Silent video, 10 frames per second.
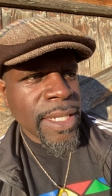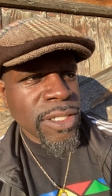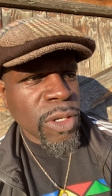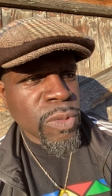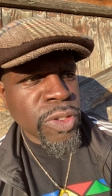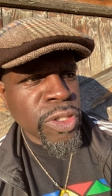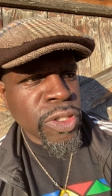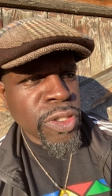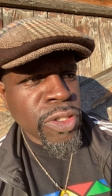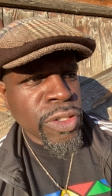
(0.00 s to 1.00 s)
So
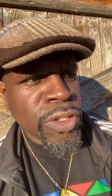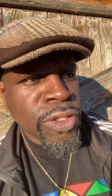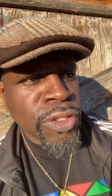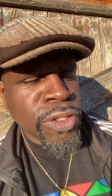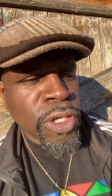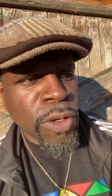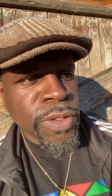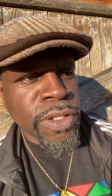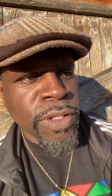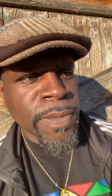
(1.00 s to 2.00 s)

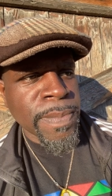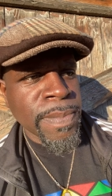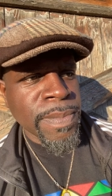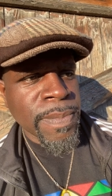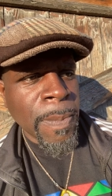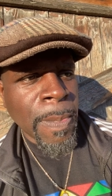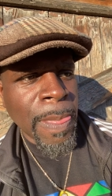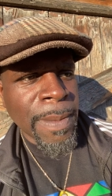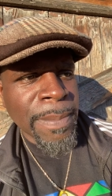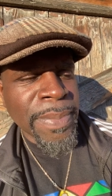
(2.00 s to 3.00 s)
Joseph
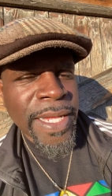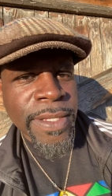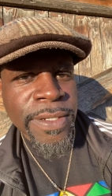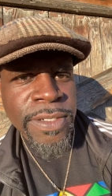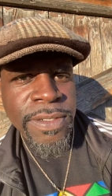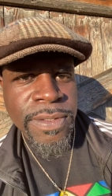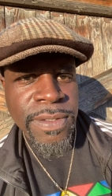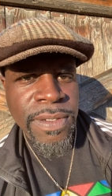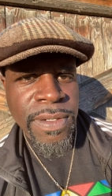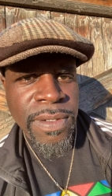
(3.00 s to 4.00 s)
brothers
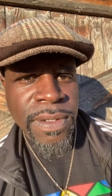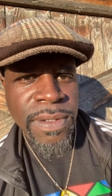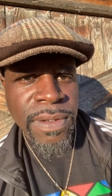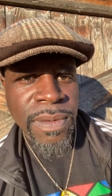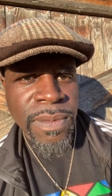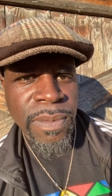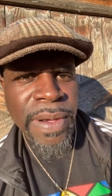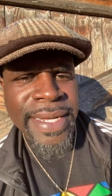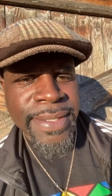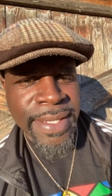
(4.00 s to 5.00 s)

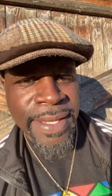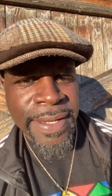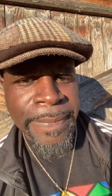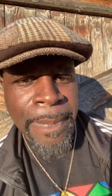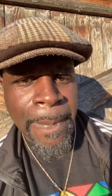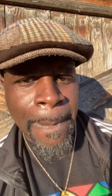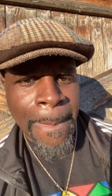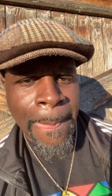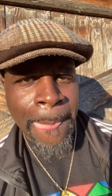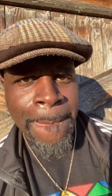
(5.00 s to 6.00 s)
wanted to kill him.
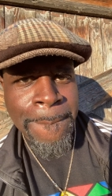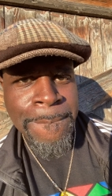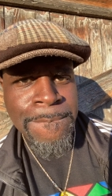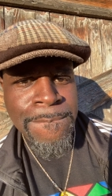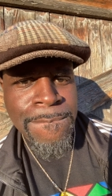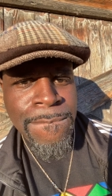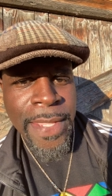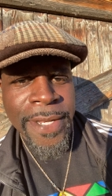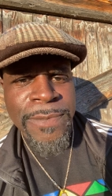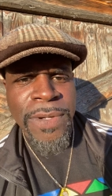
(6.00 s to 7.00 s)

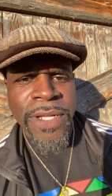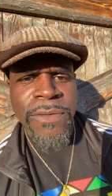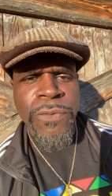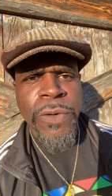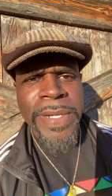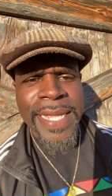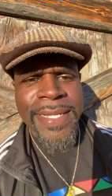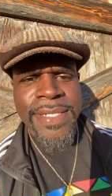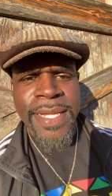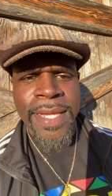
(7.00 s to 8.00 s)
And his brother Reuben
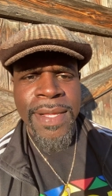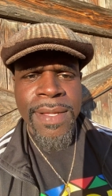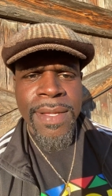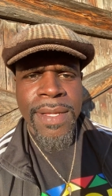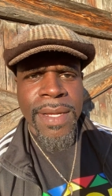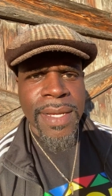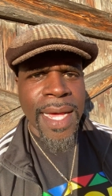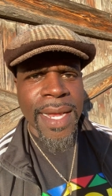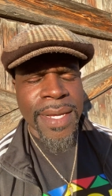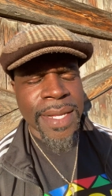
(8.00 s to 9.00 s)
had said,
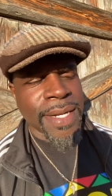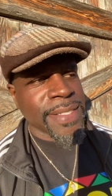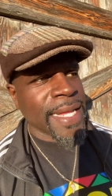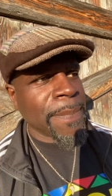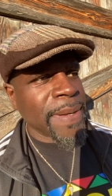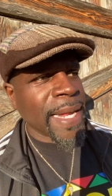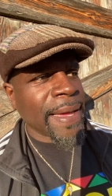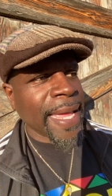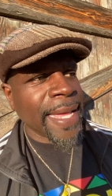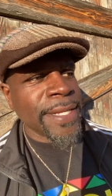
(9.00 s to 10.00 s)
nah, let us not put
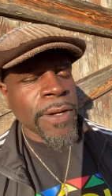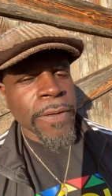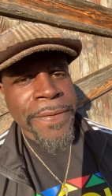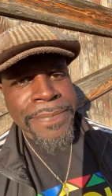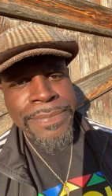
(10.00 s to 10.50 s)
our hands on him.